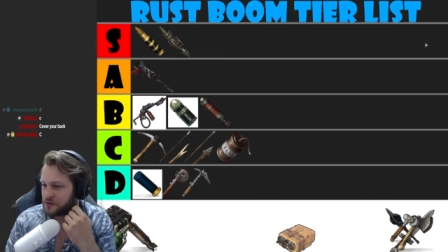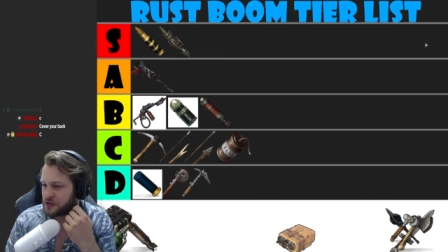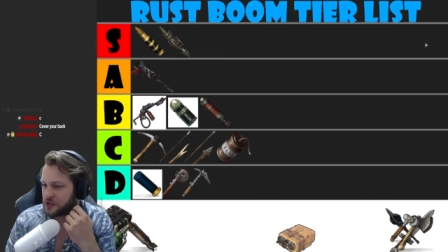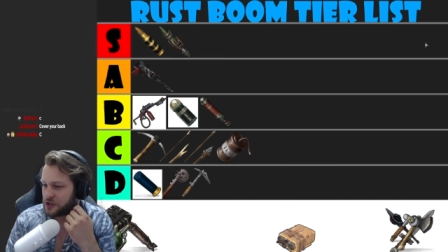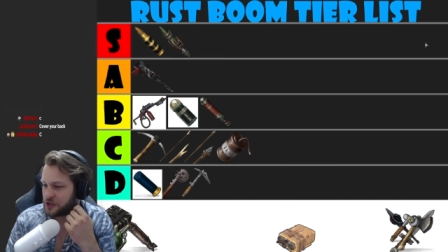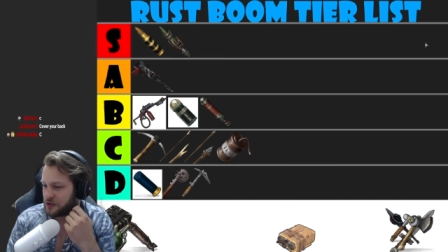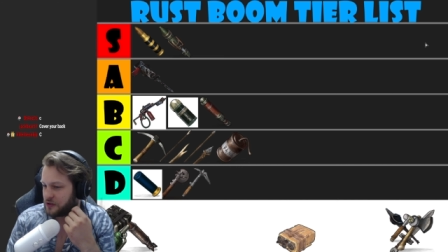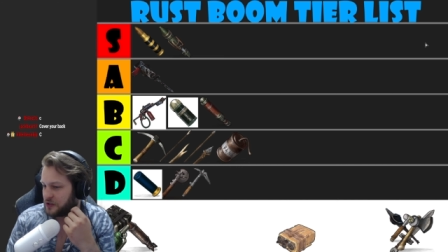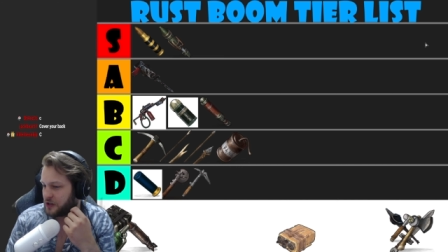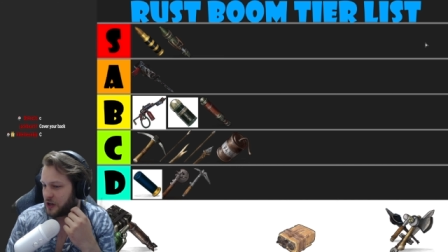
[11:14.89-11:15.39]

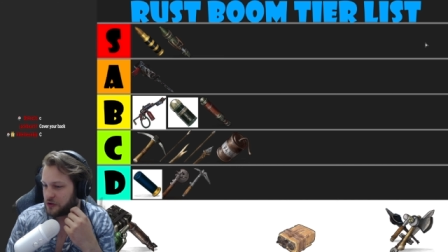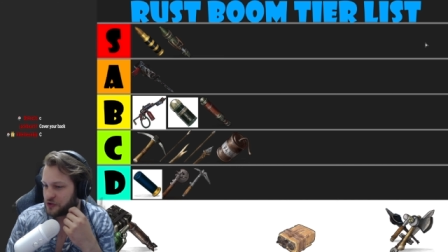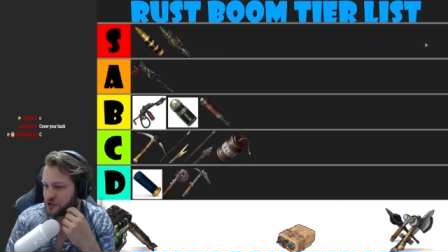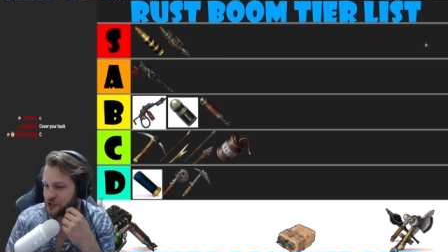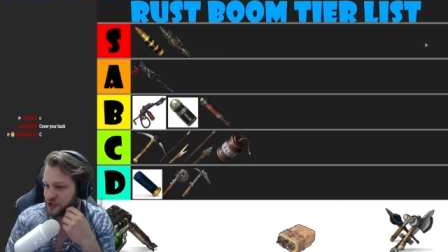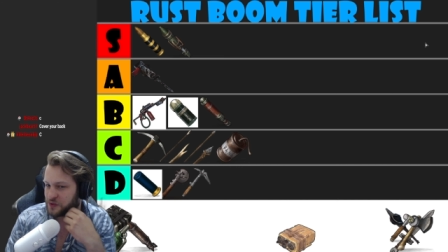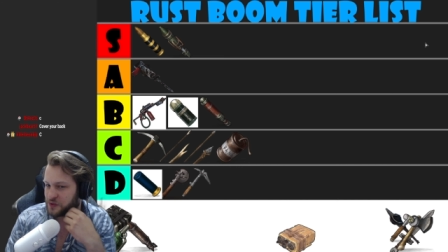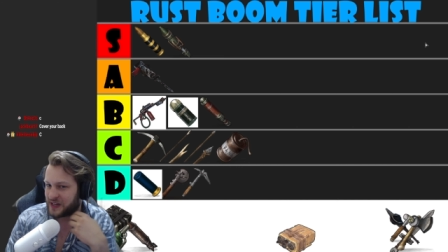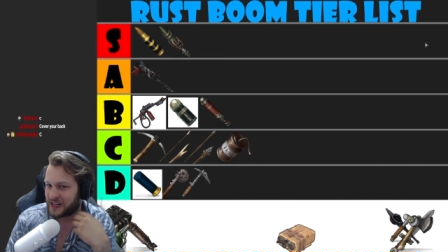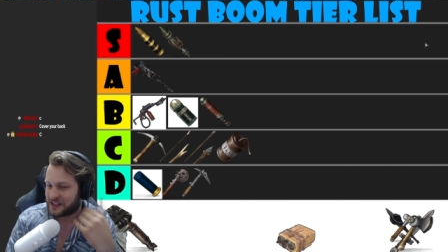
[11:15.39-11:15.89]
shoot
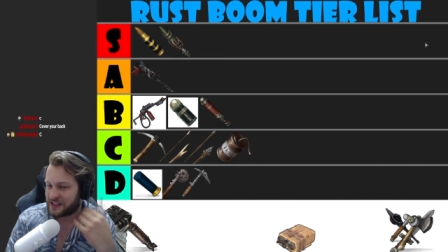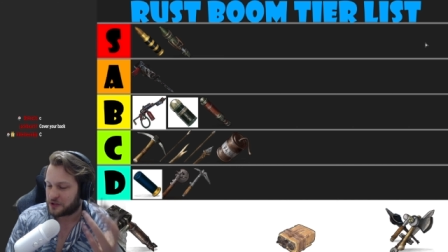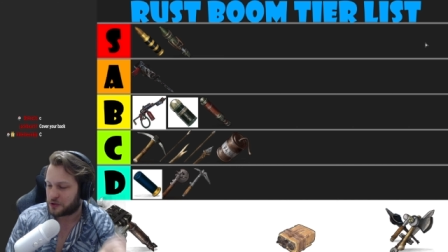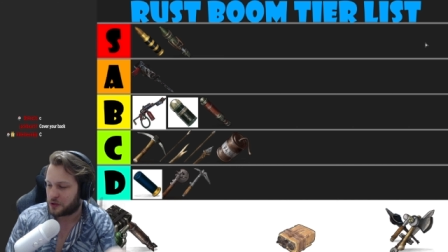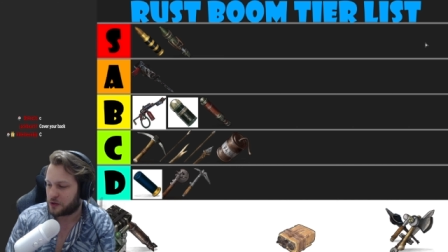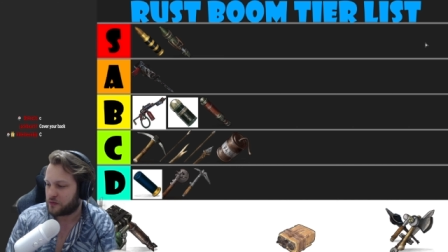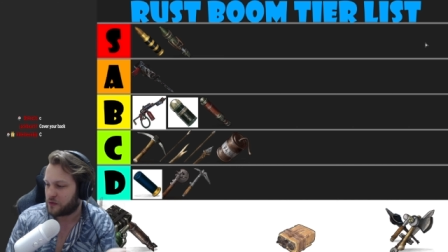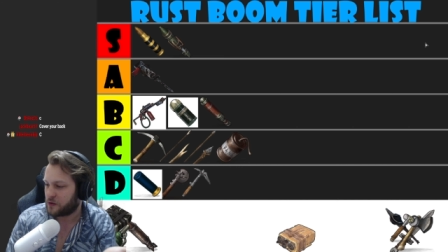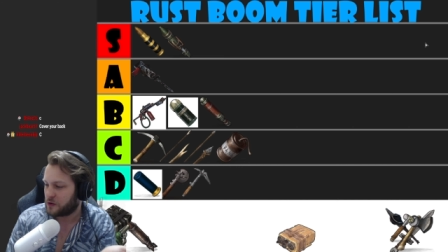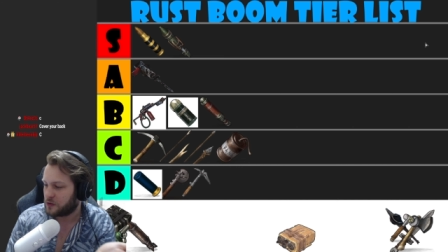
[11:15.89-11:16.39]
it into
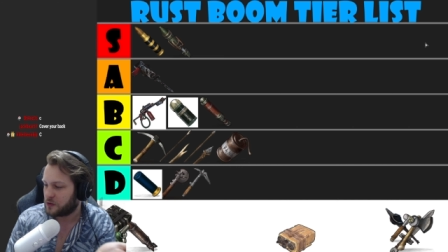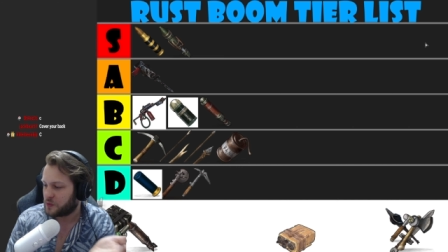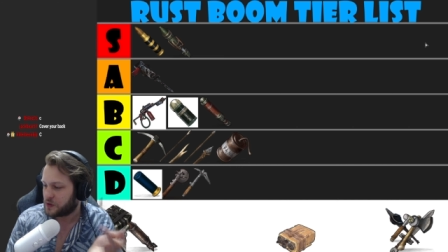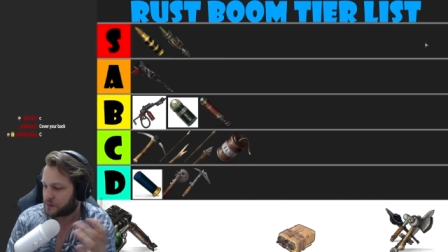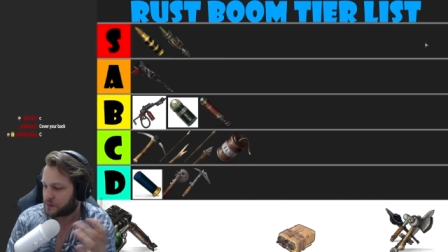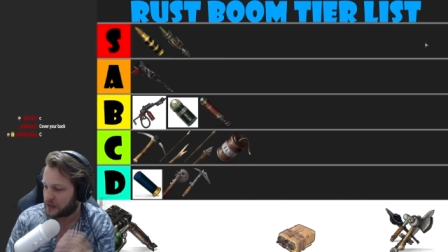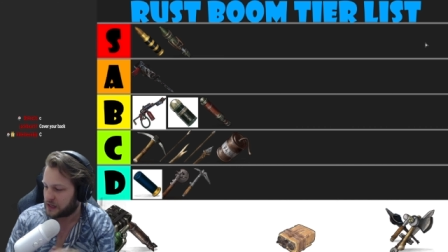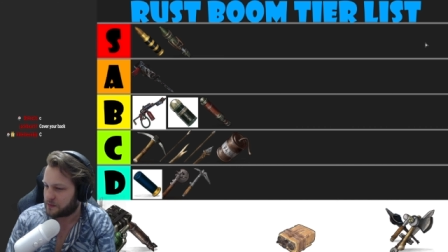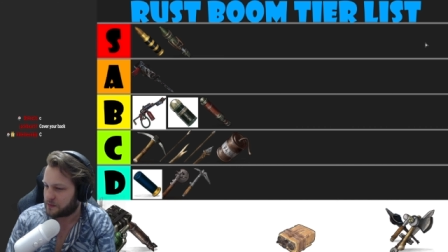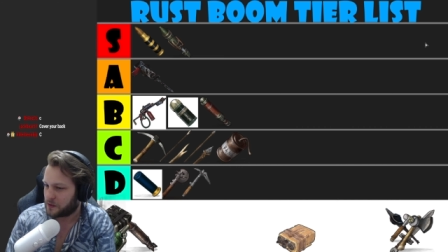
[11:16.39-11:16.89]
a room
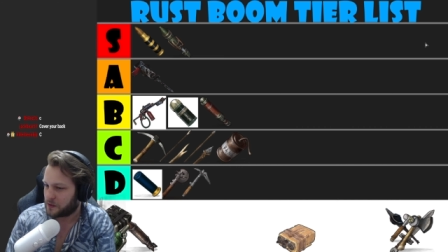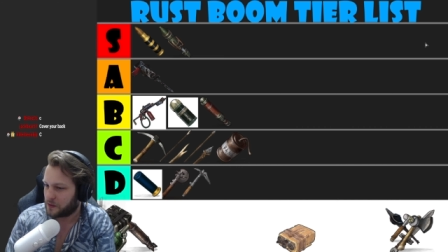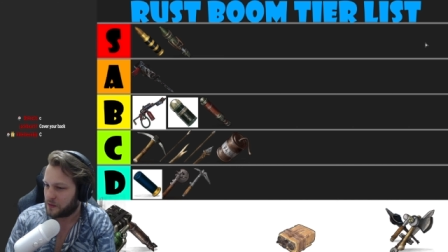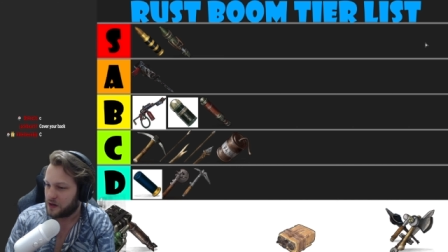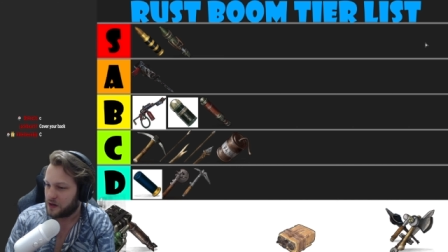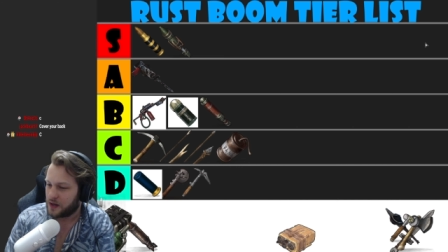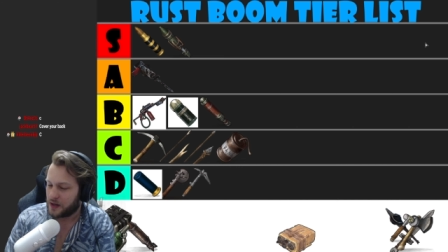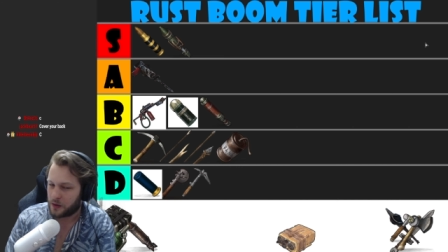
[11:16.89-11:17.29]
with people,